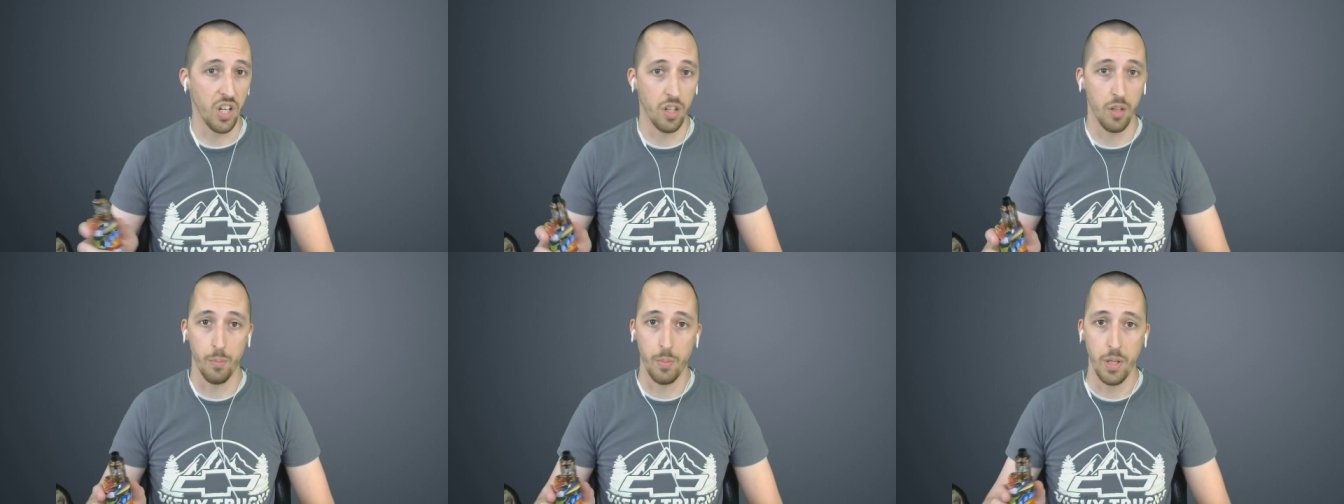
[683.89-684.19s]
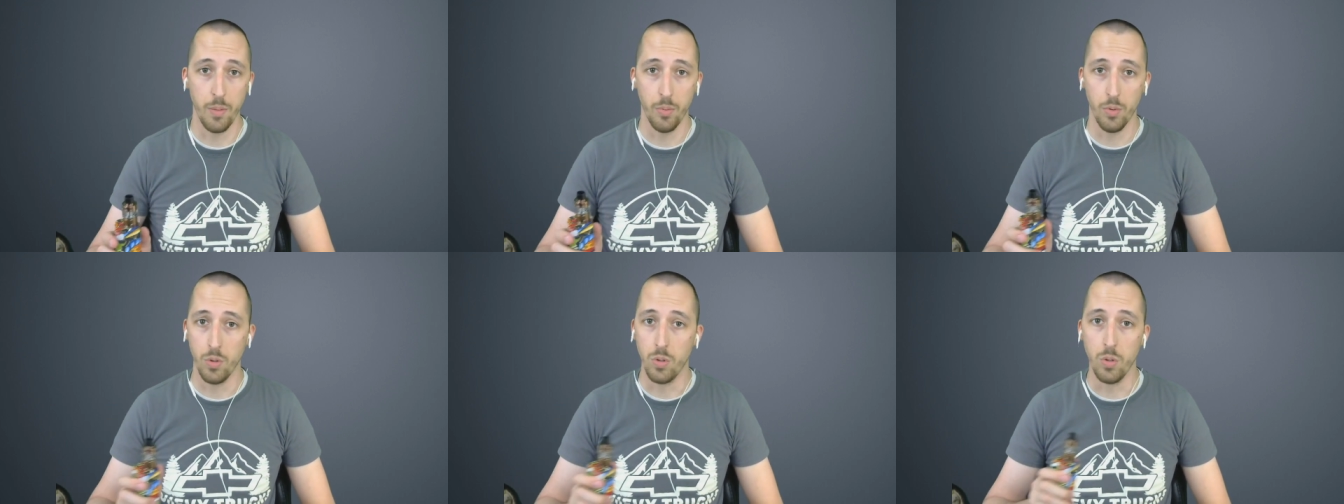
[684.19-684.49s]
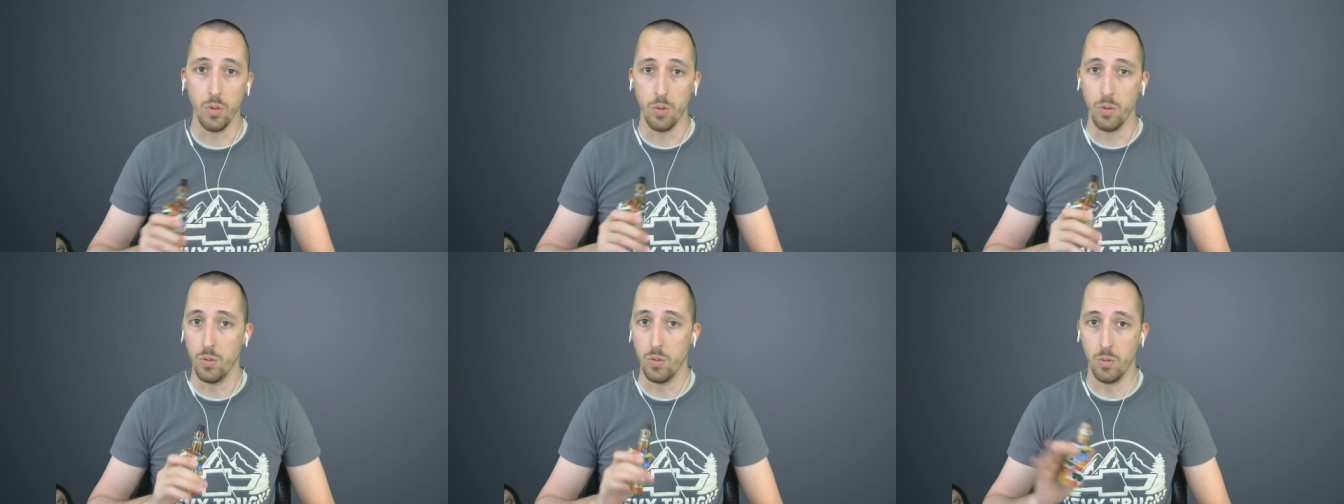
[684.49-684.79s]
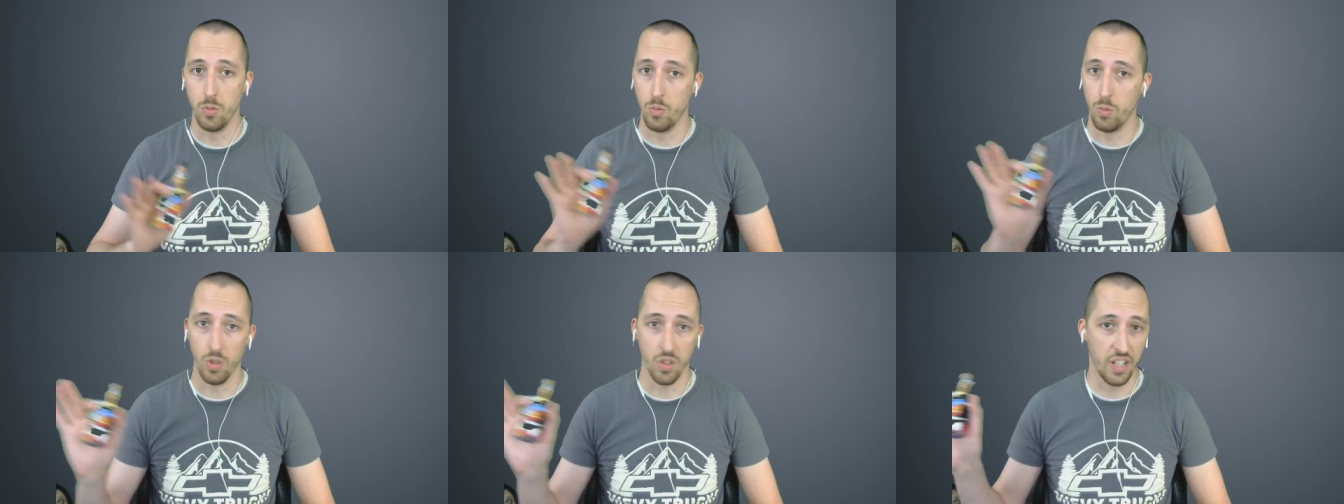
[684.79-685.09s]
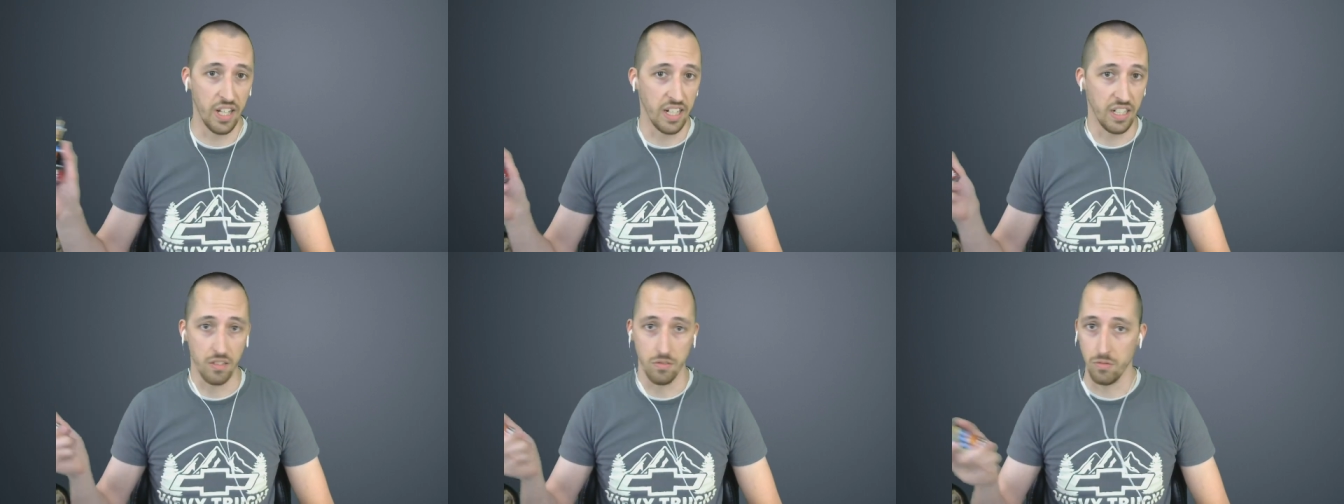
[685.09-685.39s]
other people who were
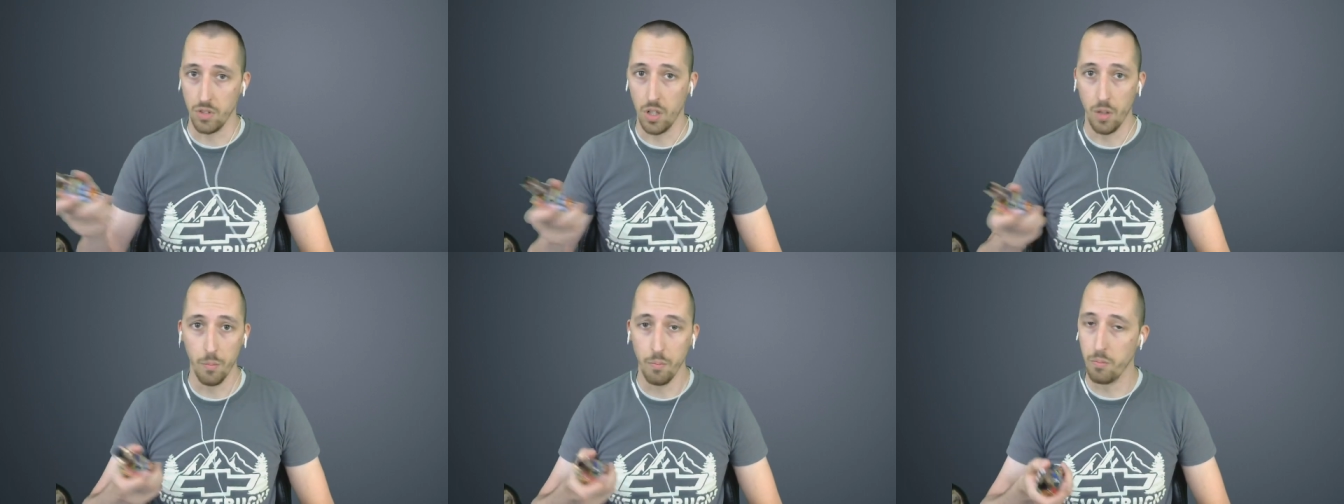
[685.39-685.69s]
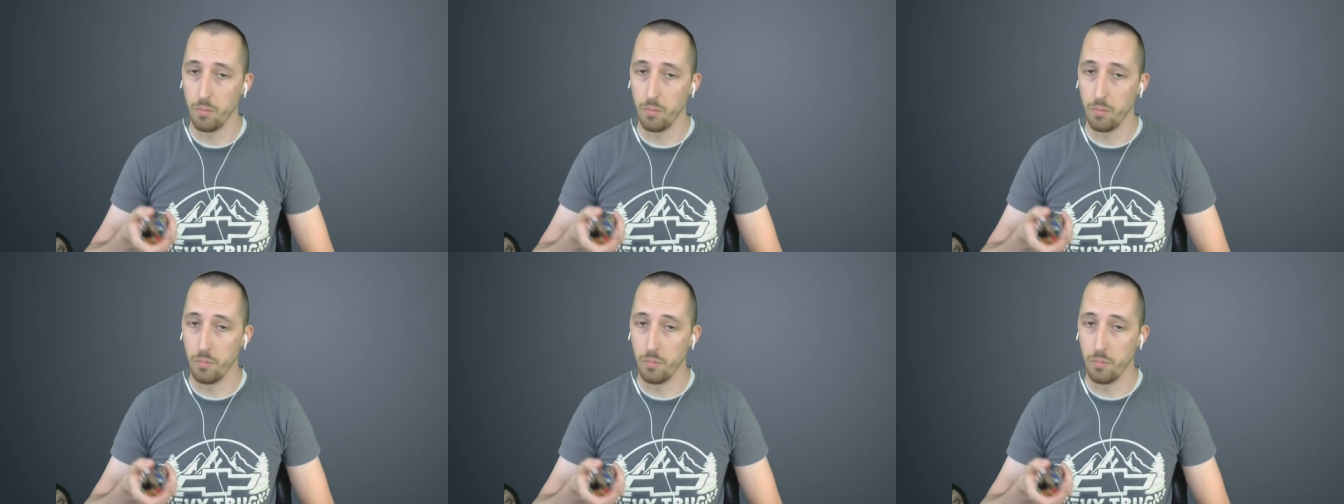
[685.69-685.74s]
like, nope,